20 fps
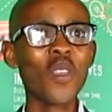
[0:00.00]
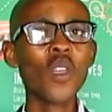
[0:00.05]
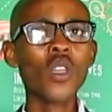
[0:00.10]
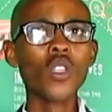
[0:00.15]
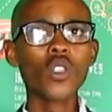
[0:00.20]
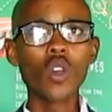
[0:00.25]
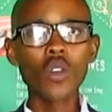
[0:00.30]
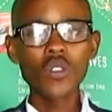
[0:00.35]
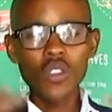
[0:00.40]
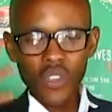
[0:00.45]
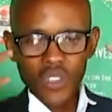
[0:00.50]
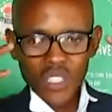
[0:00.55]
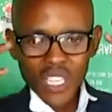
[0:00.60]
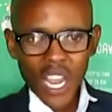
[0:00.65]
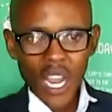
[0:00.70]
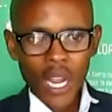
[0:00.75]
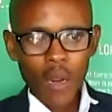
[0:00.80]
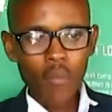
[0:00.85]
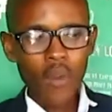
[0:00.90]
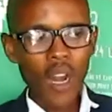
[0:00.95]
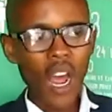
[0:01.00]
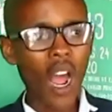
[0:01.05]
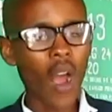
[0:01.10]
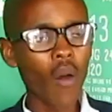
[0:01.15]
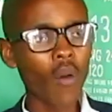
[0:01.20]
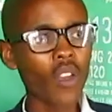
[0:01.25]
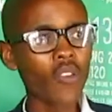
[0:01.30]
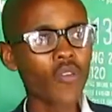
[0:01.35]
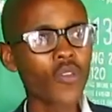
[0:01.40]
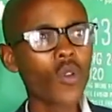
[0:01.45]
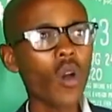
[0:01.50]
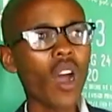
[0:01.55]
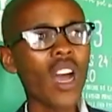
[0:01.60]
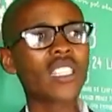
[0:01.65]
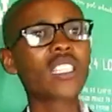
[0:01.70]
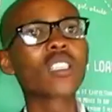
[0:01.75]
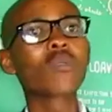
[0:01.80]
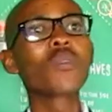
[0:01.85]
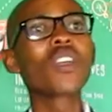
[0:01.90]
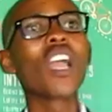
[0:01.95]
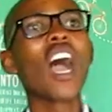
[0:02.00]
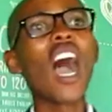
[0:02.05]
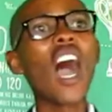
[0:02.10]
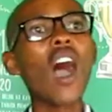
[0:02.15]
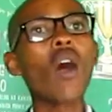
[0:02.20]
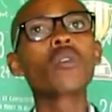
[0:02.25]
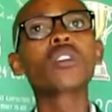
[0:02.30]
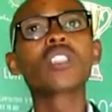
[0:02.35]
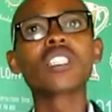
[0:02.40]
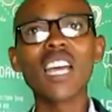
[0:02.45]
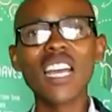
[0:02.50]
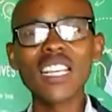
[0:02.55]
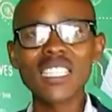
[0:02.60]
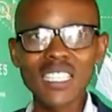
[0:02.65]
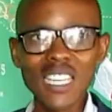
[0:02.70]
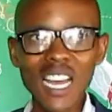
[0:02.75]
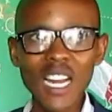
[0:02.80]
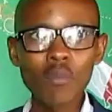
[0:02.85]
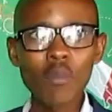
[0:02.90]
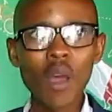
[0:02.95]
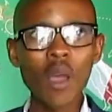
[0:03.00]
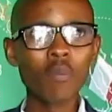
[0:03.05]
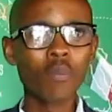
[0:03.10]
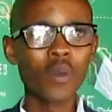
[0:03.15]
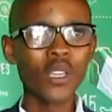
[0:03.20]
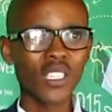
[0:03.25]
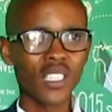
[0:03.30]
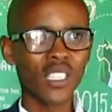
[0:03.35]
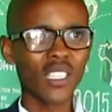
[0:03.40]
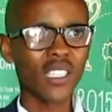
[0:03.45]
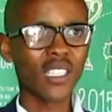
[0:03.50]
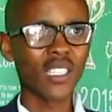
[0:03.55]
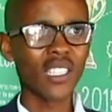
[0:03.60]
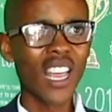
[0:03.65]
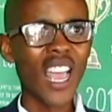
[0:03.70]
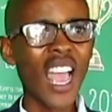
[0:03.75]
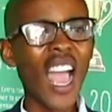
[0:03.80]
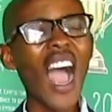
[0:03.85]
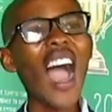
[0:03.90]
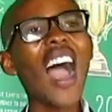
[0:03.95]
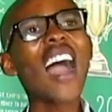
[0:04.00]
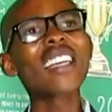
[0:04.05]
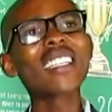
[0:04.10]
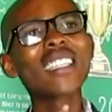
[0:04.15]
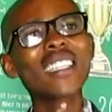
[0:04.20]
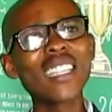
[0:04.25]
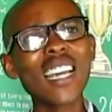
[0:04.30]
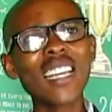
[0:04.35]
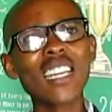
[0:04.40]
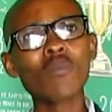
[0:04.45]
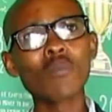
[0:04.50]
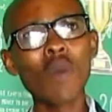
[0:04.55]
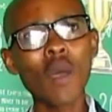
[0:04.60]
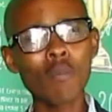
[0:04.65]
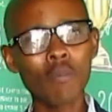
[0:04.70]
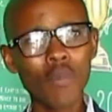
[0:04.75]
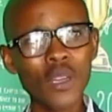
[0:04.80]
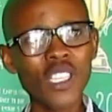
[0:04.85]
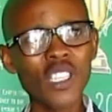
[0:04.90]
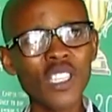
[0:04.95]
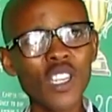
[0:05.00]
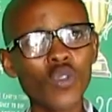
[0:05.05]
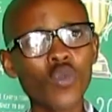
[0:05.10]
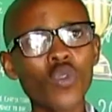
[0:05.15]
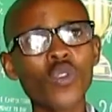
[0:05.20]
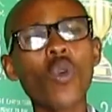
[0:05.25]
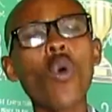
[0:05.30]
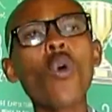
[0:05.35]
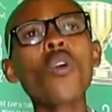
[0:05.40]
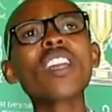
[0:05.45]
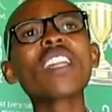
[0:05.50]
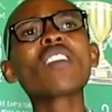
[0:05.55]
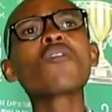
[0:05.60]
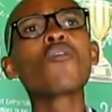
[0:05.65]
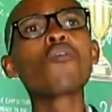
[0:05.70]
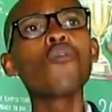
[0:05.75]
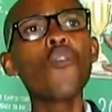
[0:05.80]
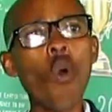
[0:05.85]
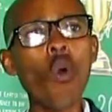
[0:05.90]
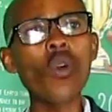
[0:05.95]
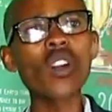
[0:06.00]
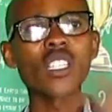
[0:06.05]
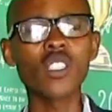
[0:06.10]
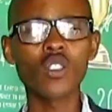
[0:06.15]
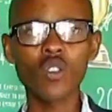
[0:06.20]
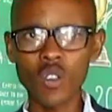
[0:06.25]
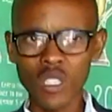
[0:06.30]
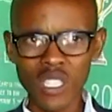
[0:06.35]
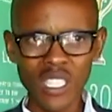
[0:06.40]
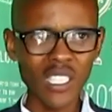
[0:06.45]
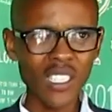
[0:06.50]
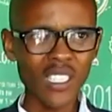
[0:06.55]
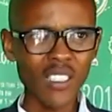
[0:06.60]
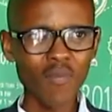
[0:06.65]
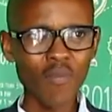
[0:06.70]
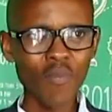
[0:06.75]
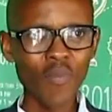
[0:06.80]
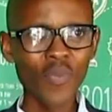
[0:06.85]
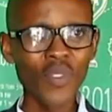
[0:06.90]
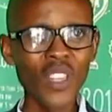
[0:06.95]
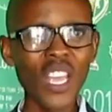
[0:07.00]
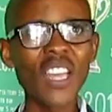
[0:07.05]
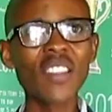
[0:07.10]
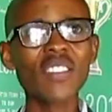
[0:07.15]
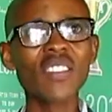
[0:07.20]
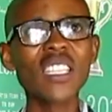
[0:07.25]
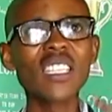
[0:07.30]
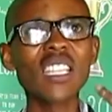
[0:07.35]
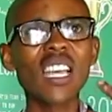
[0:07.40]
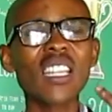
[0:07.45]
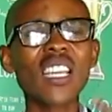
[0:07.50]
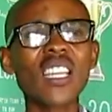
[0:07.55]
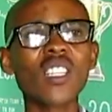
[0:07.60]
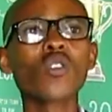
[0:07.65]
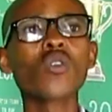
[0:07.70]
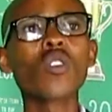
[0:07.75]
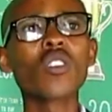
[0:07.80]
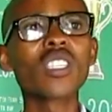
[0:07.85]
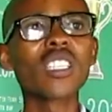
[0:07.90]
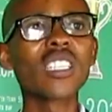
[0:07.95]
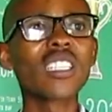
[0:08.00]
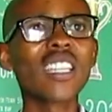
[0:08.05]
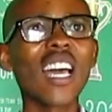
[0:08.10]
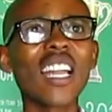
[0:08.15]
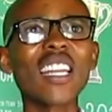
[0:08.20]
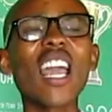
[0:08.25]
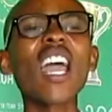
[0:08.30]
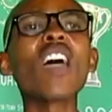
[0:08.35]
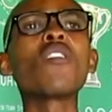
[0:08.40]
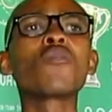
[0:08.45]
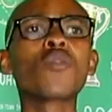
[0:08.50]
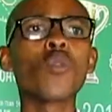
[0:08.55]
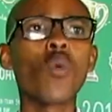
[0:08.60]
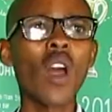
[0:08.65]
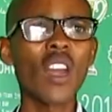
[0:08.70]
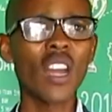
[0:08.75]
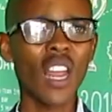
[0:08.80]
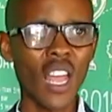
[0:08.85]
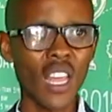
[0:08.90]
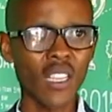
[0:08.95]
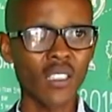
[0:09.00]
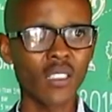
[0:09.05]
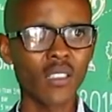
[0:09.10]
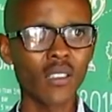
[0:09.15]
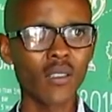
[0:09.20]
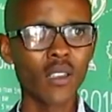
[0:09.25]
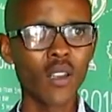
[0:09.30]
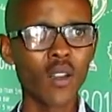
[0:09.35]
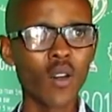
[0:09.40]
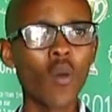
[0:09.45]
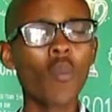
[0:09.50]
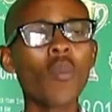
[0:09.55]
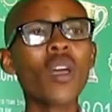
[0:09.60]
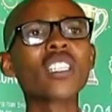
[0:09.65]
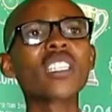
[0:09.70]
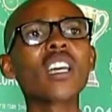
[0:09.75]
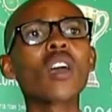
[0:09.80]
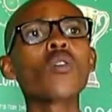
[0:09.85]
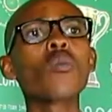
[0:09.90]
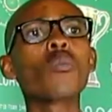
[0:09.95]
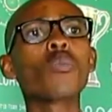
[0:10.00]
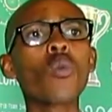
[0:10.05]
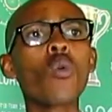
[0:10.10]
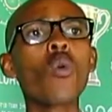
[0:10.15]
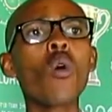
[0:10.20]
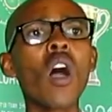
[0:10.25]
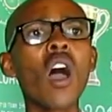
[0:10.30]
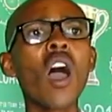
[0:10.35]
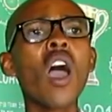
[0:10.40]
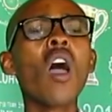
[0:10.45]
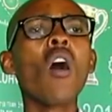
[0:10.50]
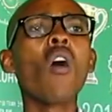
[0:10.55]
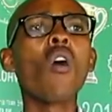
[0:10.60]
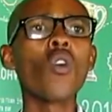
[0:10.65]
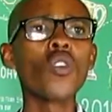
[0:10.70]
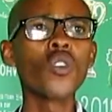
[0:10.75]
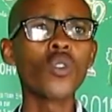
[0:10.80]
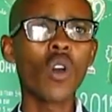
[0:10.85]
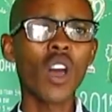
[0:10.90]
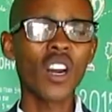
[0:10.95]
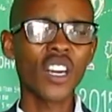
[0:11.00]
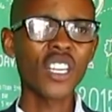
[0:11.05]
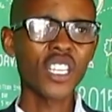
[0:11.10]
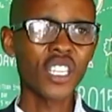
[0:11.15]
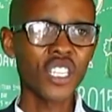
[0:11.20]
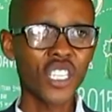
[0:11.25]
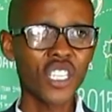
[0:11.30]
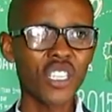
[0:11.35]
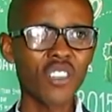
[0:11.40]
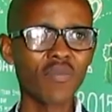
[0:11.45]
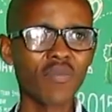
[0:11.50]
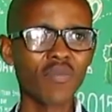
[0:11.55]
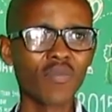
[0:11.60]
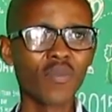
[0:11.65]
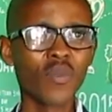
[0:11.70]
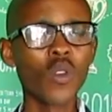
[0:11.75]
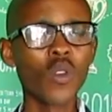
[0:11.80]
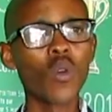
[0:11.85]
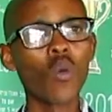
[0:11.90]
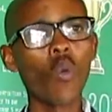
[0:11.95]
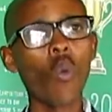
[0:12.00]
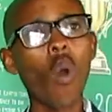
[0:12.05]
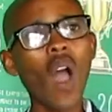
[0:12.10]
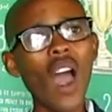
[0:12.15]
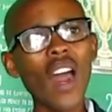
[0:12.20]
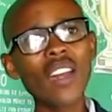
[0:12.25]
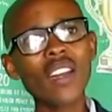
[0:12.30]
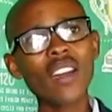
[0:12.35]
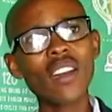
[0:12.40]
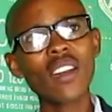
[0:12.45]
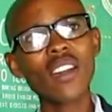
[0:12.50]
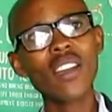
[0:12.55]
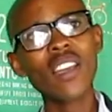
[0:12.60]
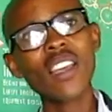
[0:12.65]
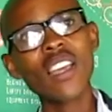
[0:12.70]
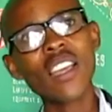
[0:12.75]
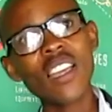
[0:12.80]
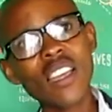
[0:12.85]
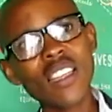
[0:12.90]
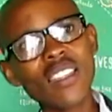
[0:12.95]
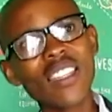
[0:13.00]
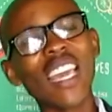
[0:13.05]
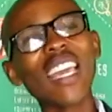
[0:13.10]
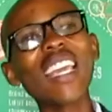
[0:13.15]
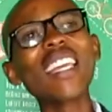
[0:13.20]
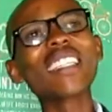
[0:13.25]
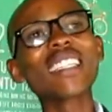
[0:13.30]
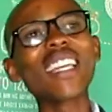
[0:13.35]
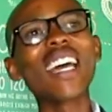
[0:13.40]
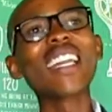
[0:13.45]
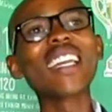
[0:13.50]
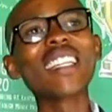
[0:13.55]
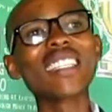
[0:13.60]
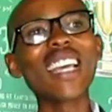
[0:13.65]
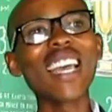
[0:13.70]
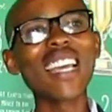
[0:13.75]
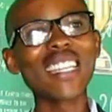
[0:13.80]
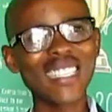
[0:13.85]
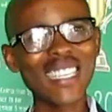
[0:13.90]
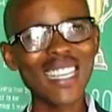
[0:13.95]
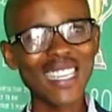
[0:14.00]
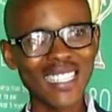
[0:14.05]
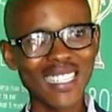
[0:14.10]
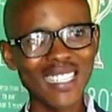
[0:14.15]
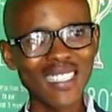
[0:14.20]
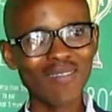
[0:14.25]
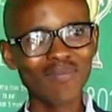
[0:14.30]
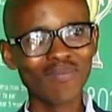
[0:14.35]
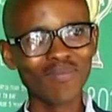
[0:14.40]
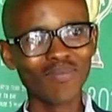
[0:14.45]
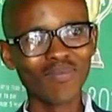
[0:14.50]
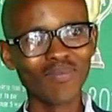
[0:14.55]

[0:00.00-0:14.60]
So the same now, if you ask me how did I start my business, I started my business with only 4 resources, and these are the resources that everyone has, no matter you're poor or you are rich. 1, the internet access.